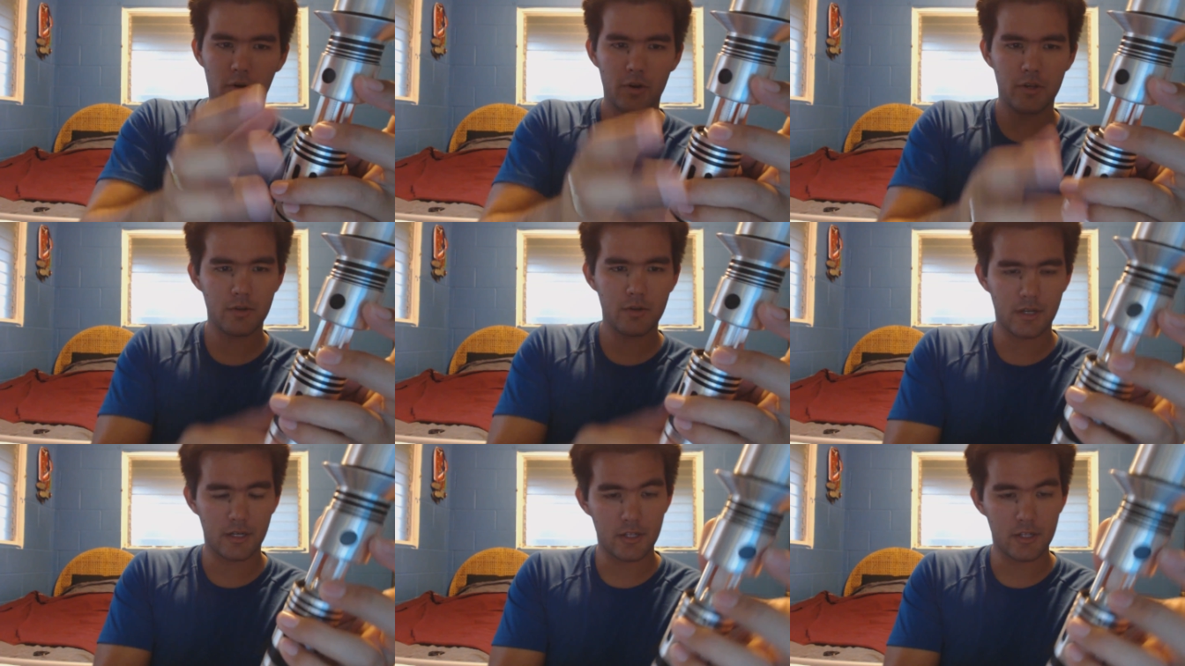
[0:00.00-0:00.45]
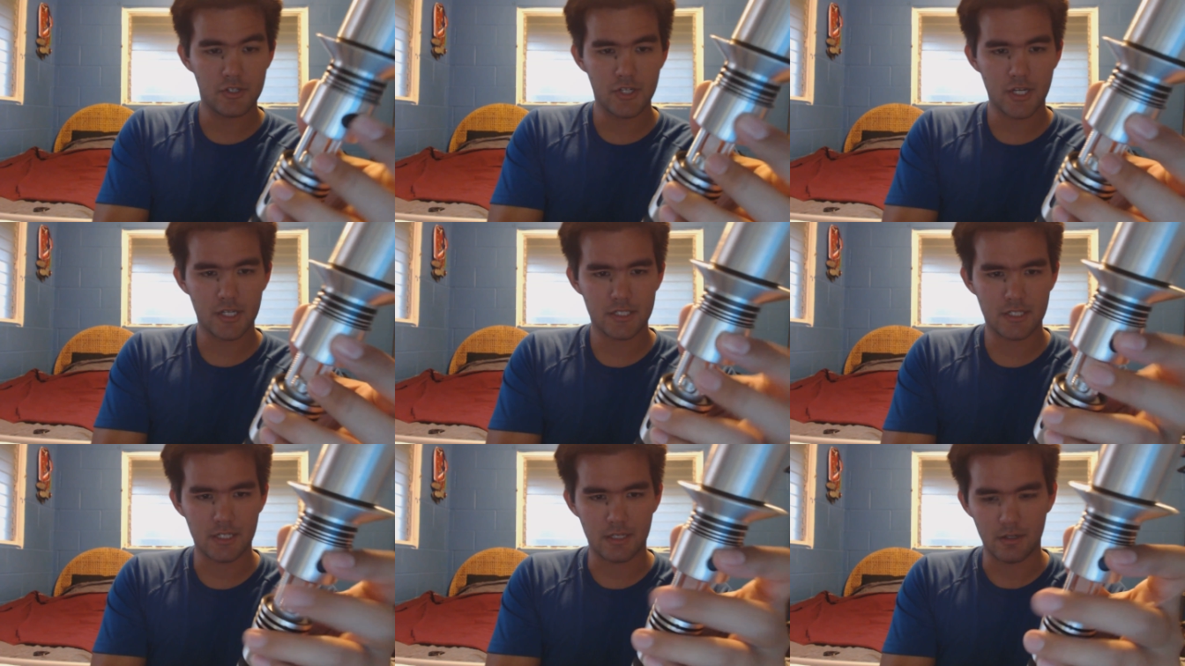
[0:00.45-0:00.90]
or you can
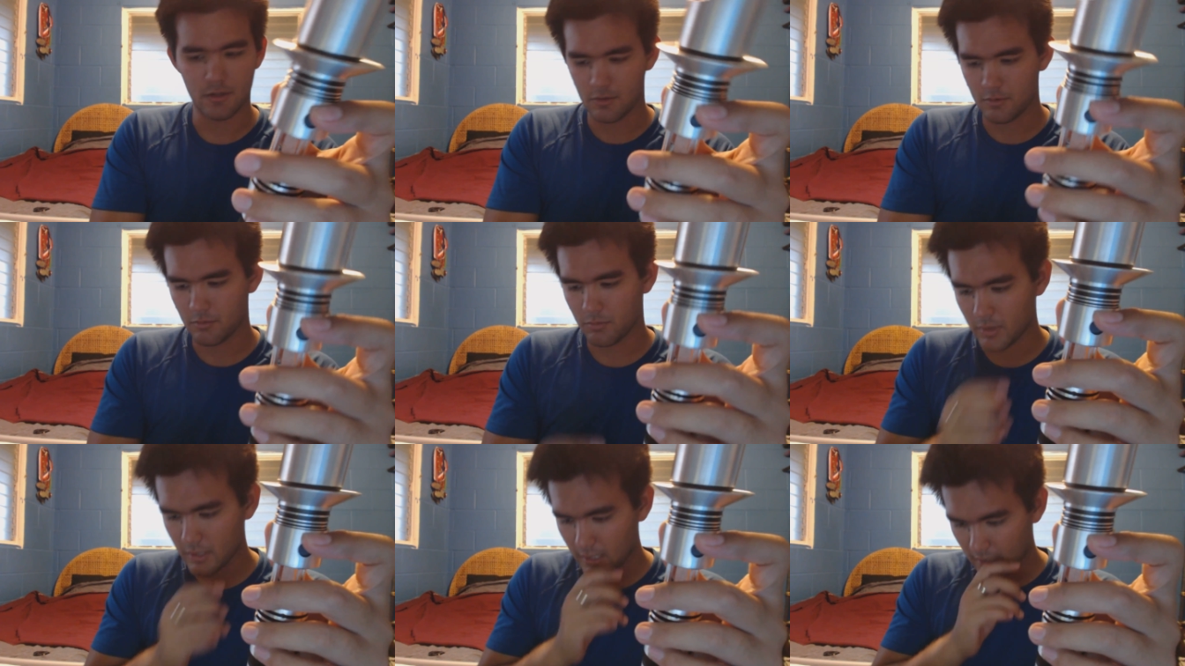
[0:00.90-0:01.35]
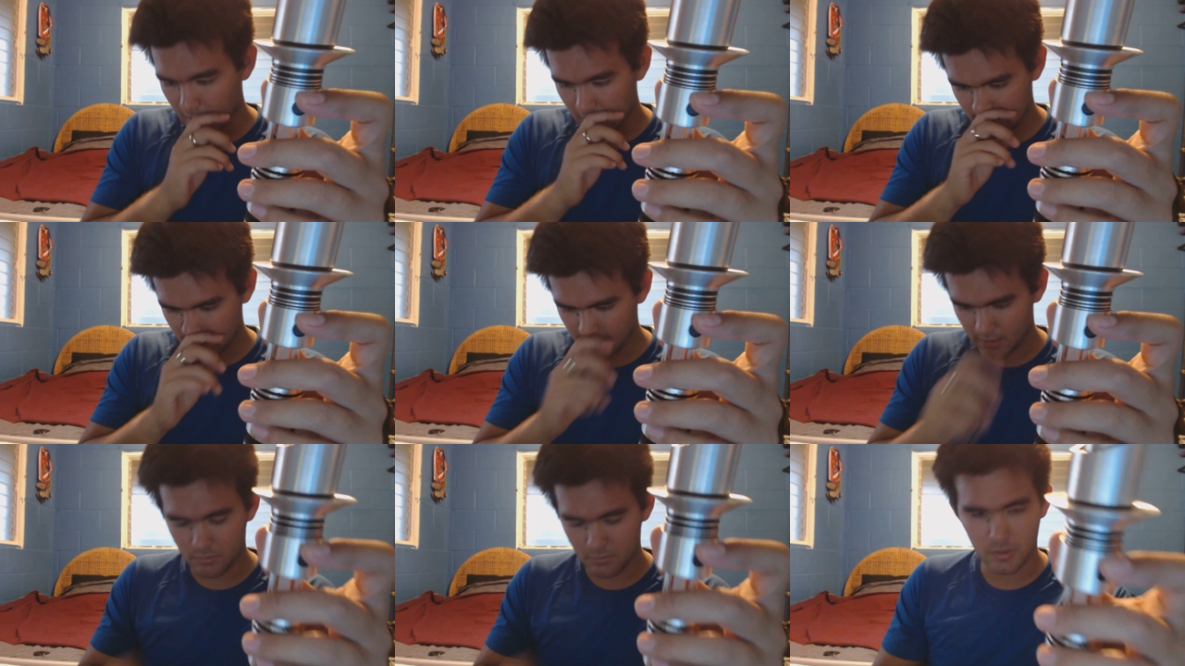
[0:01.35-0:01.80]
adjust it. What I
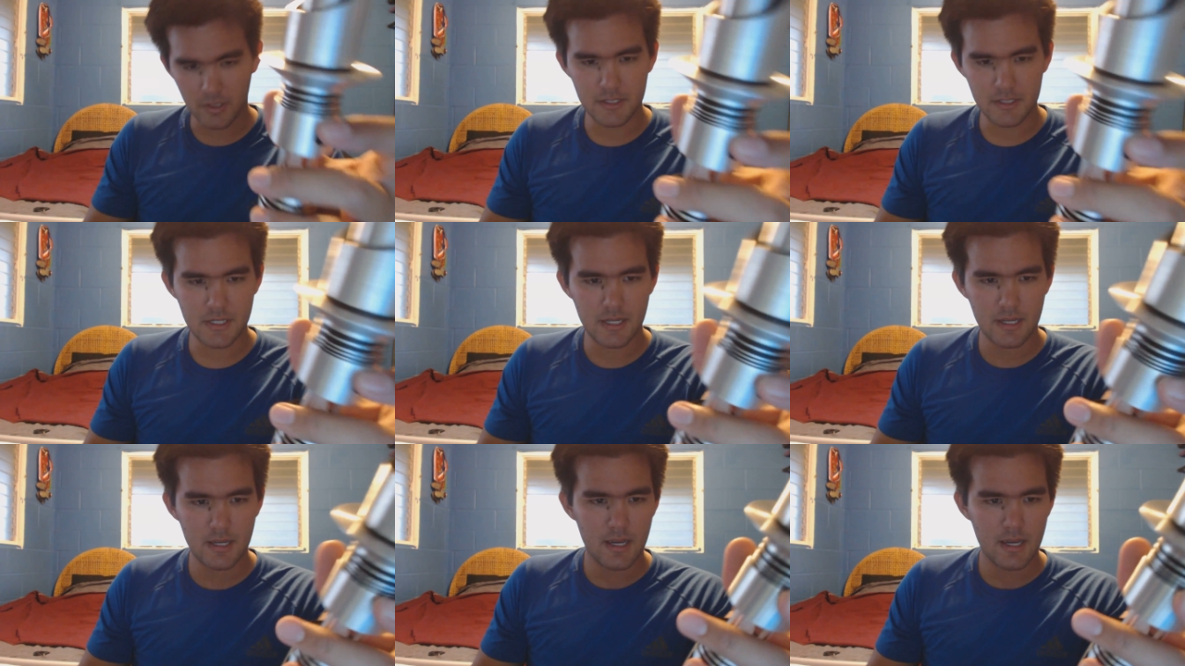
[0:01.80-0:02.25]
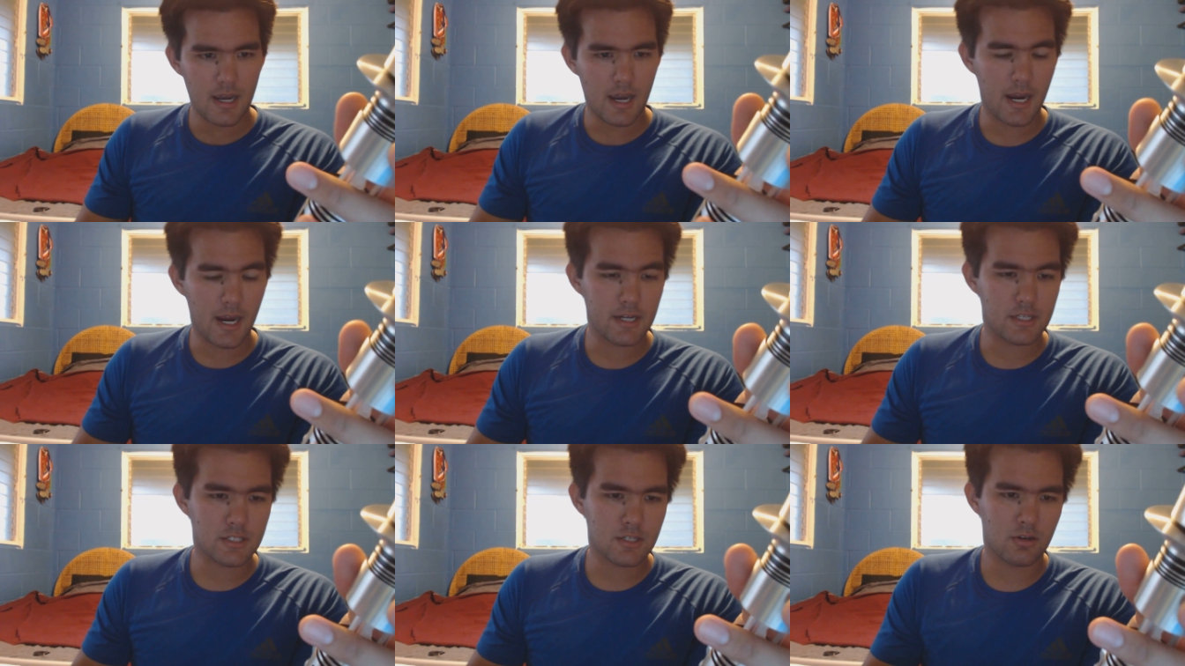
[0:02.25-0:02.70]
did was
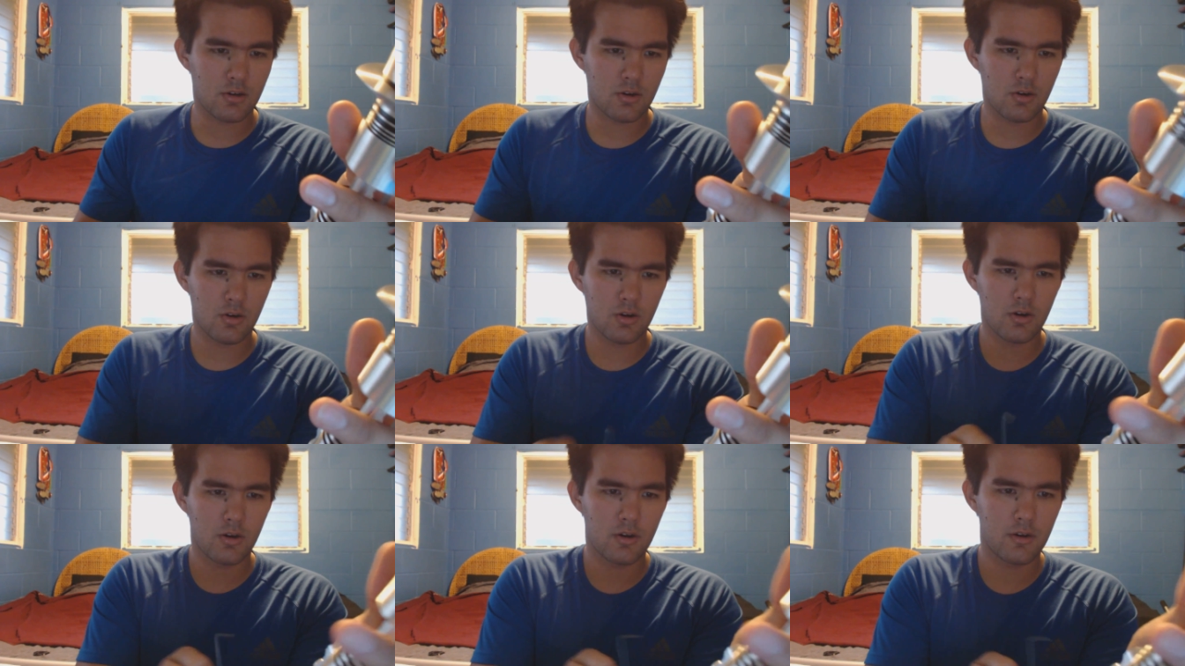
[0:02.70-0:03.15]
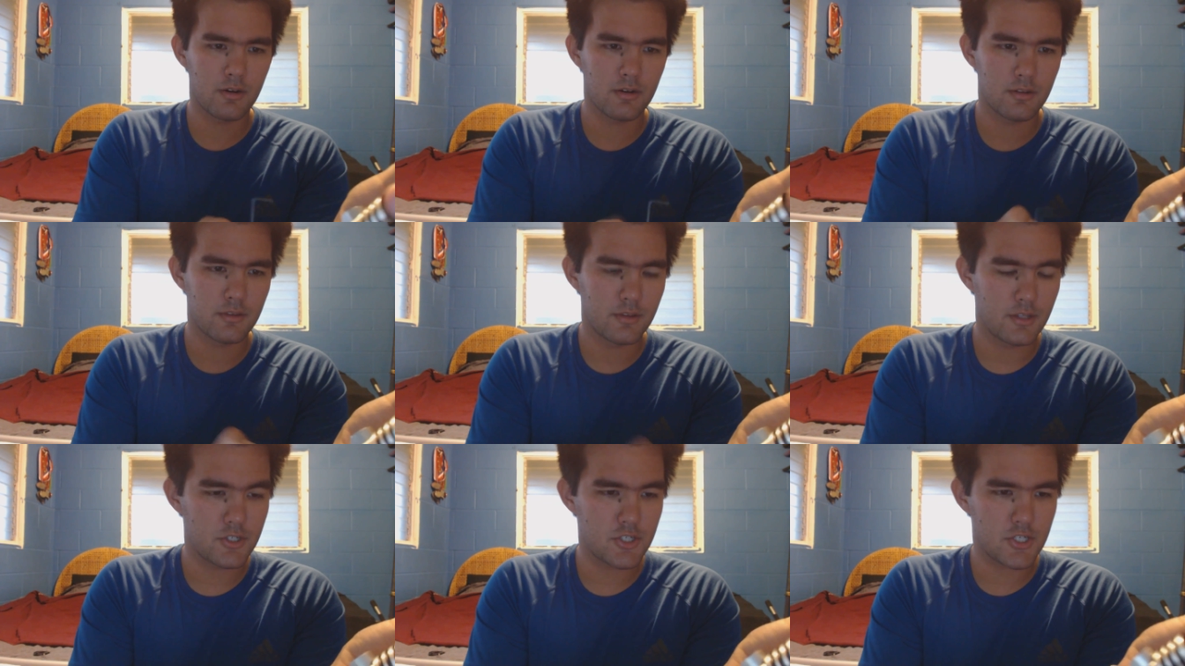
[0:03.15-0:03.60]
I turned
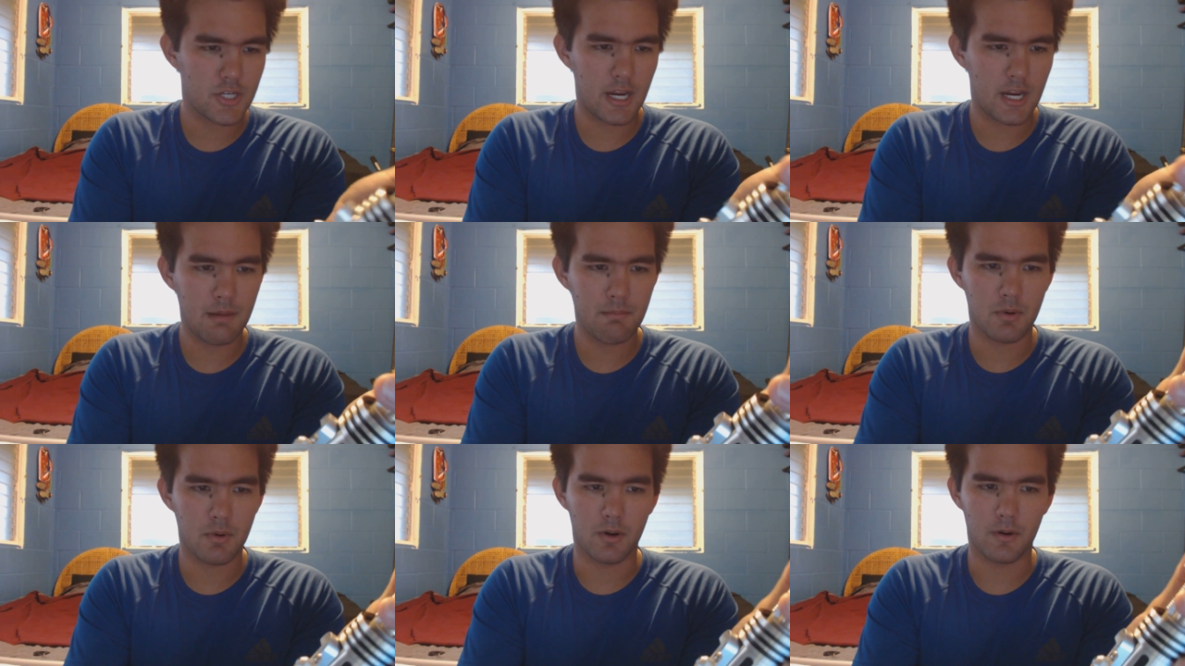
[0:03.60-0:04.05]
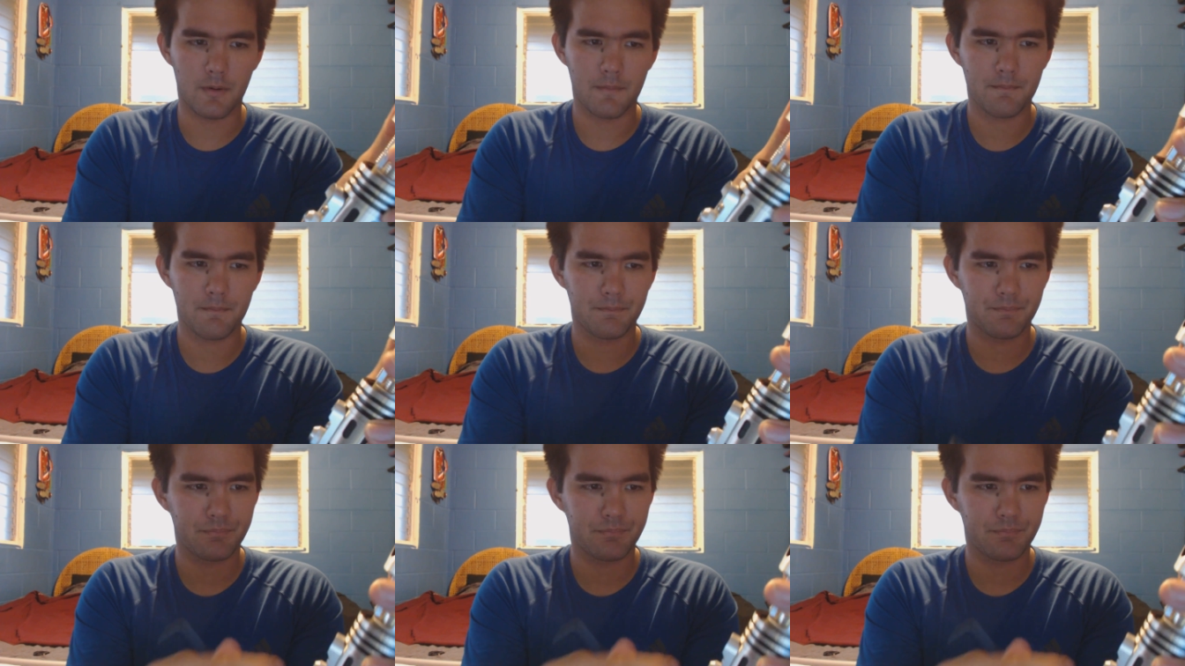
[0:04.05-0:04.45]
the chamber